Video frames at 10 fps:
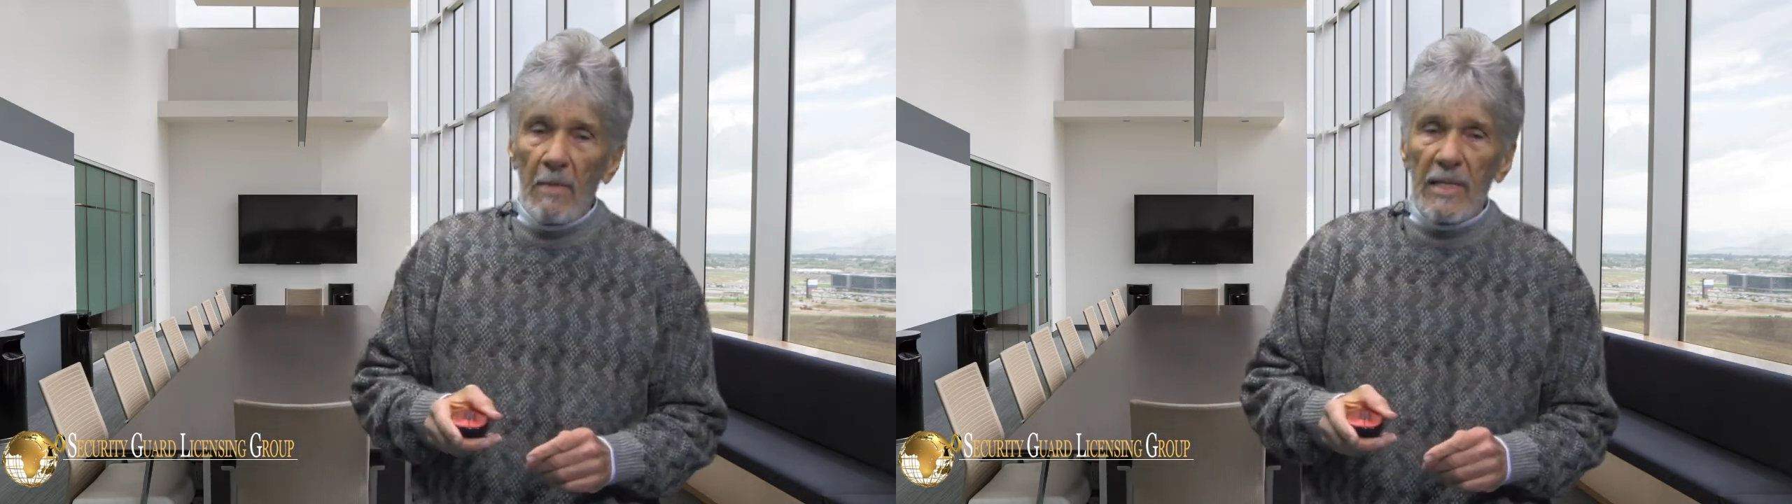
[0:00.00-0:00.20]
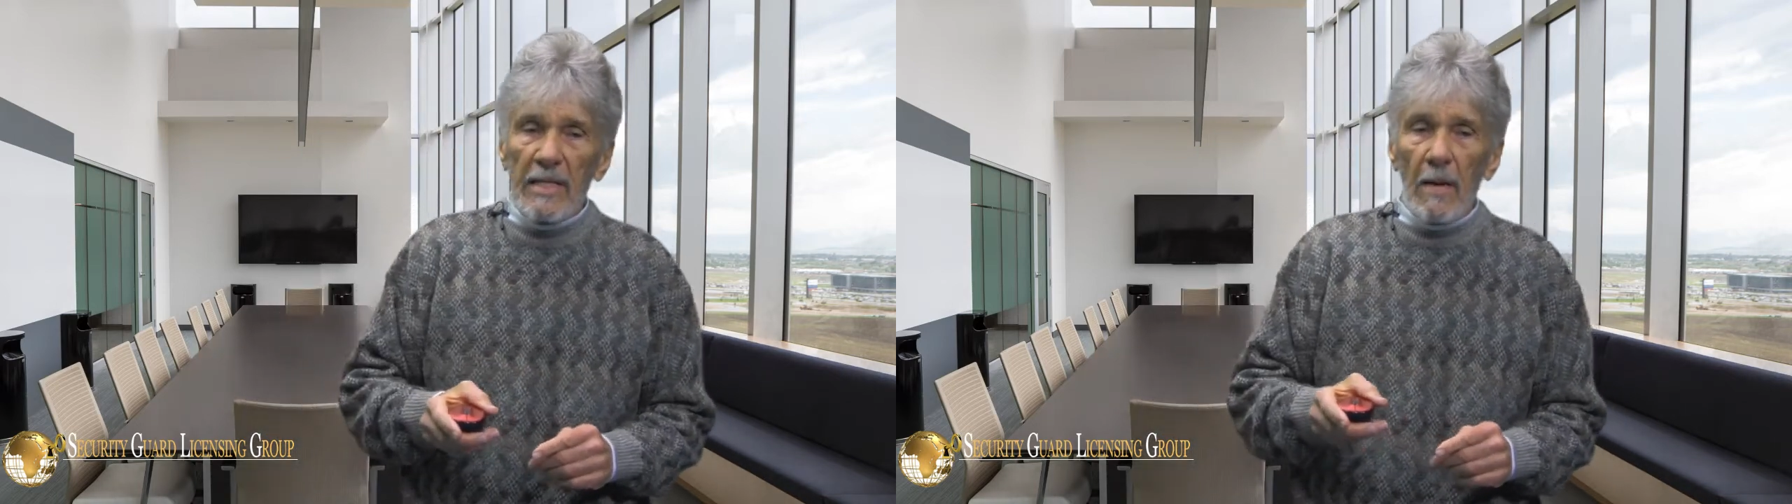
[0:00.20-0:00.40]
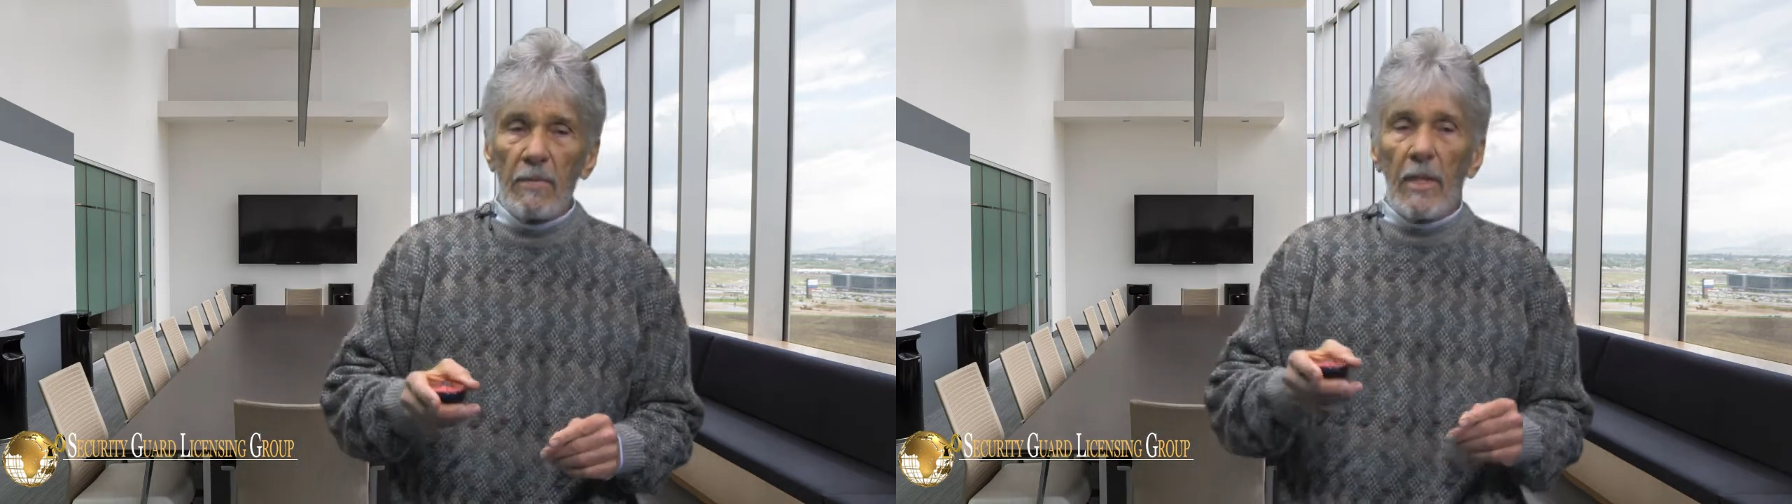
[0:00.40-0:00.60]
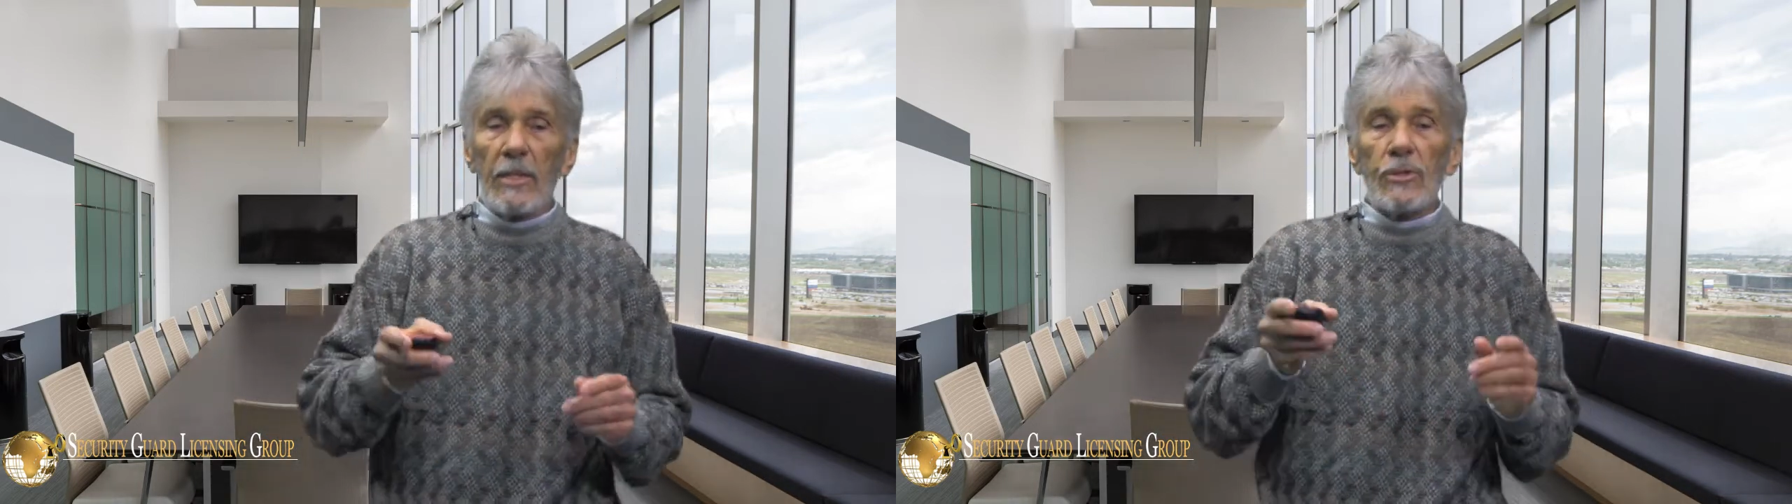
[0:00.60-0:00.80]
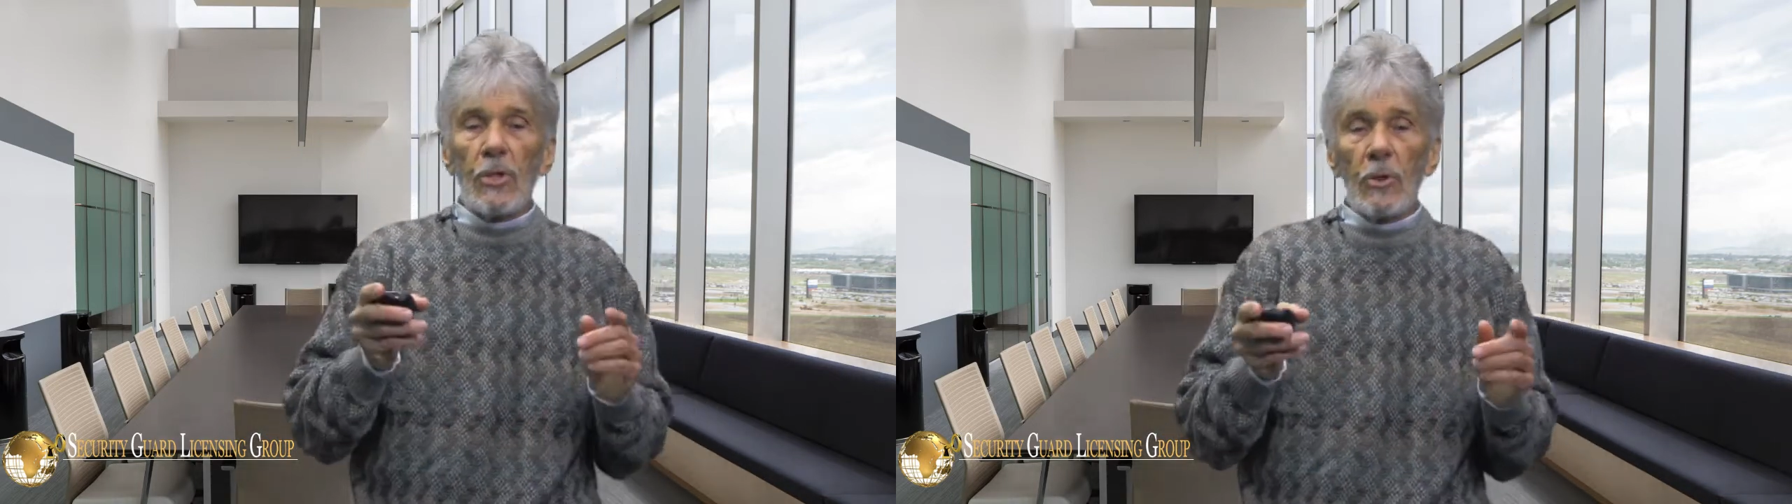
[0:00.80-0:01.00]
become the
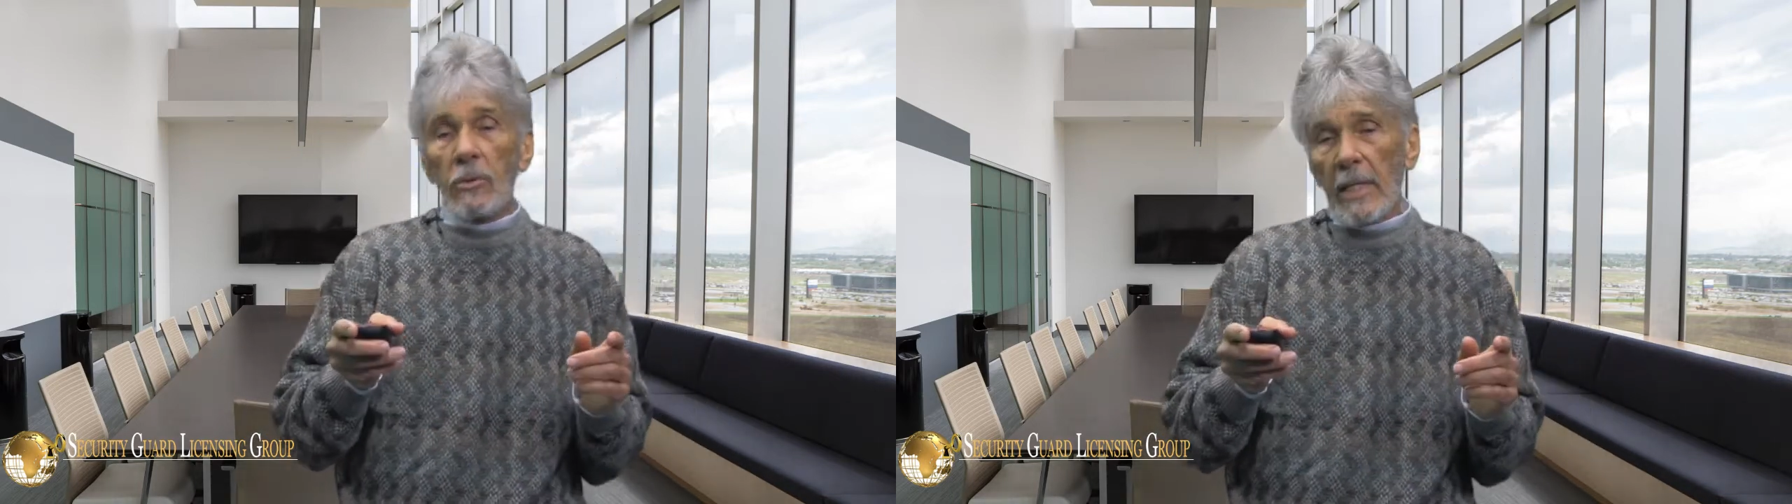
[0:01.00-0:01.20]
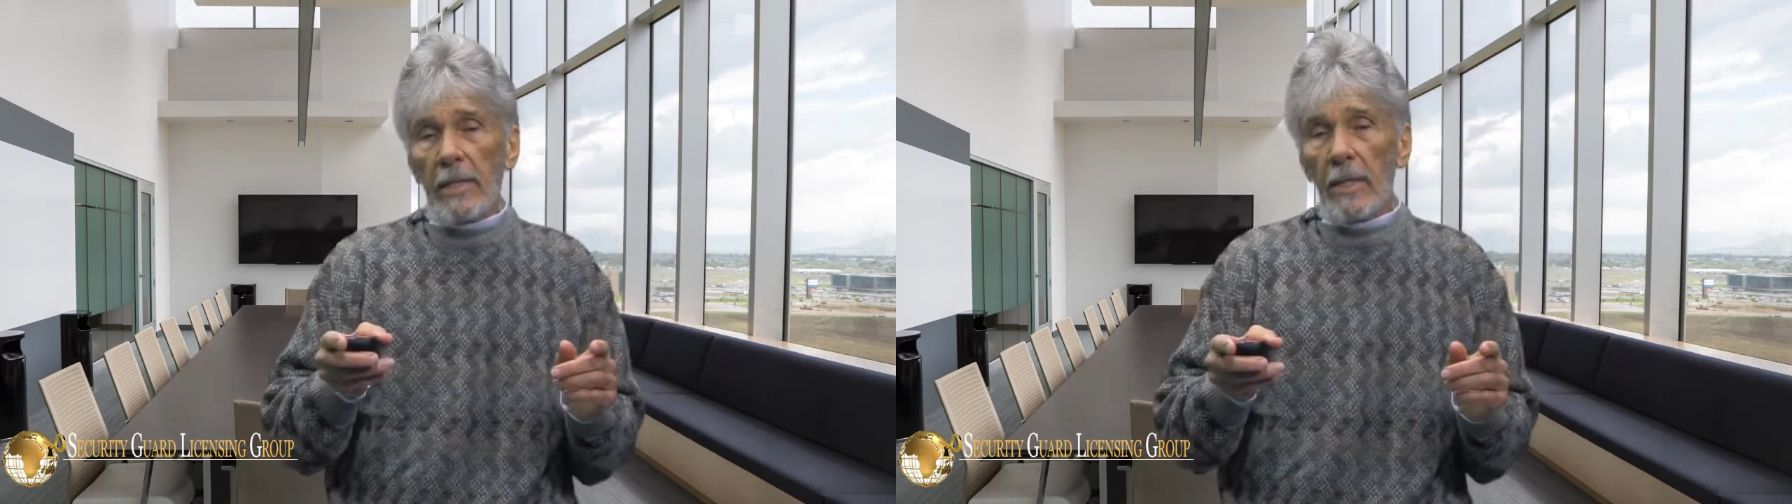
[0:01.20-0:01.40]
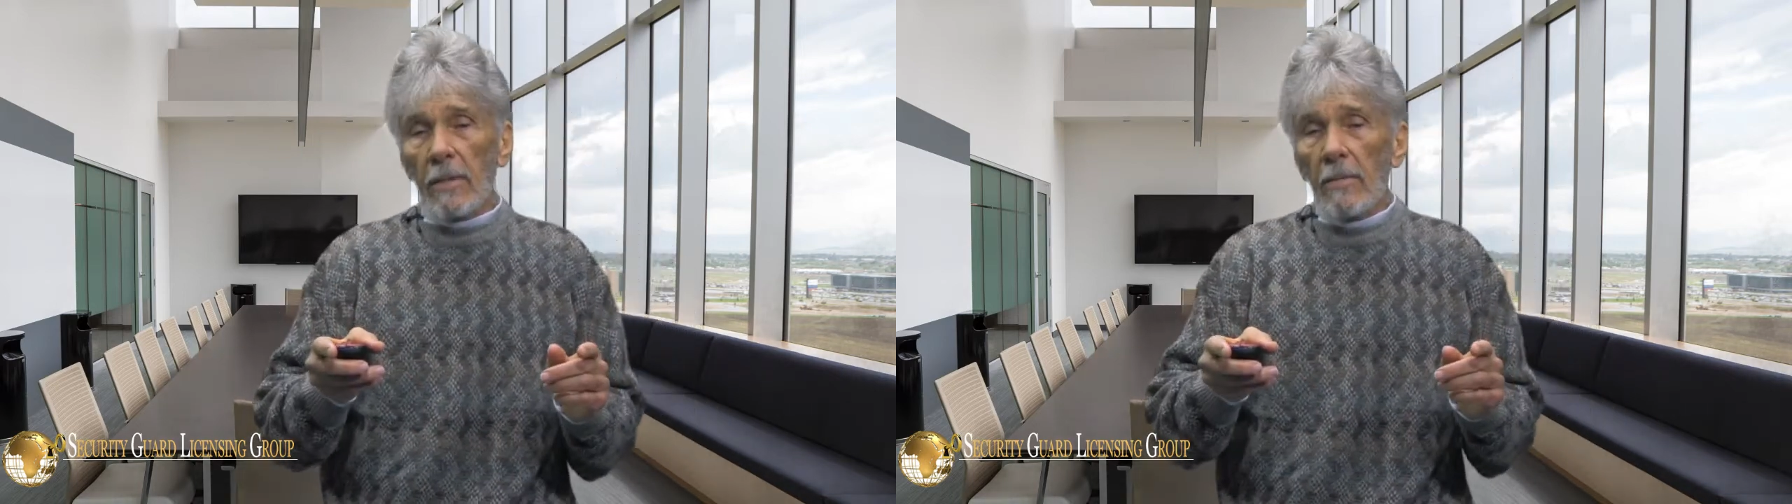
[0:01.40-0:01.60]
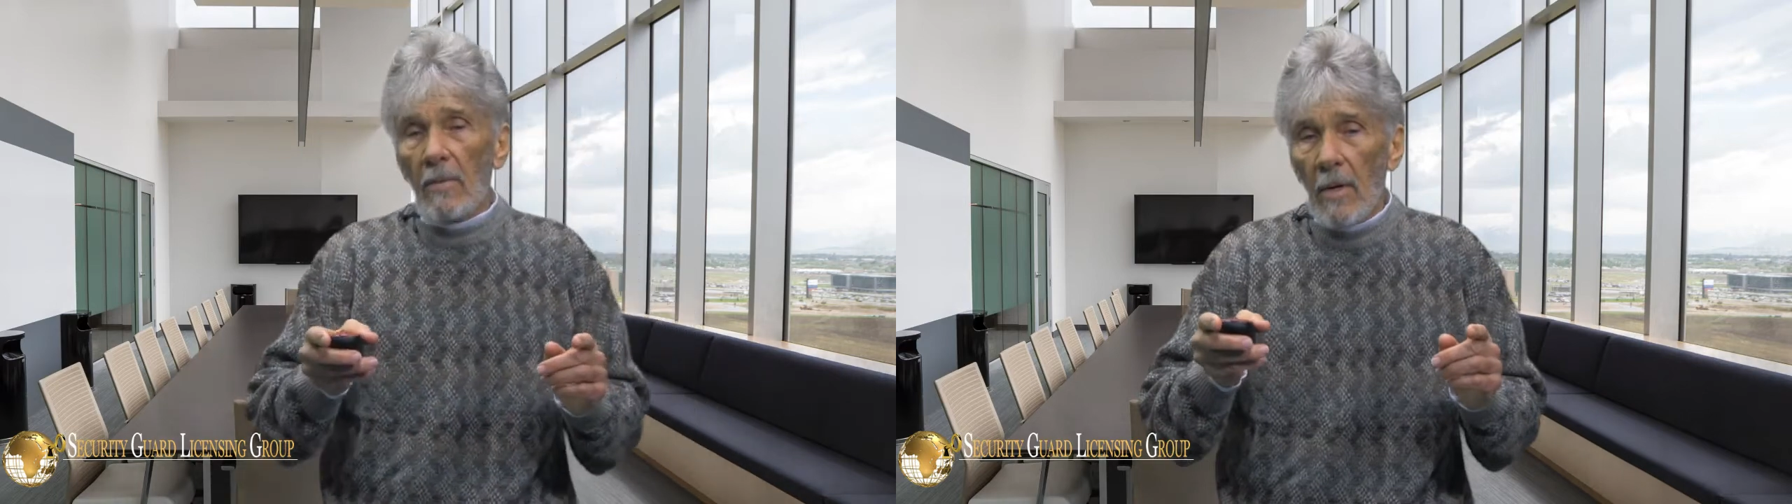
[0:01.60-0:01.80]
new leader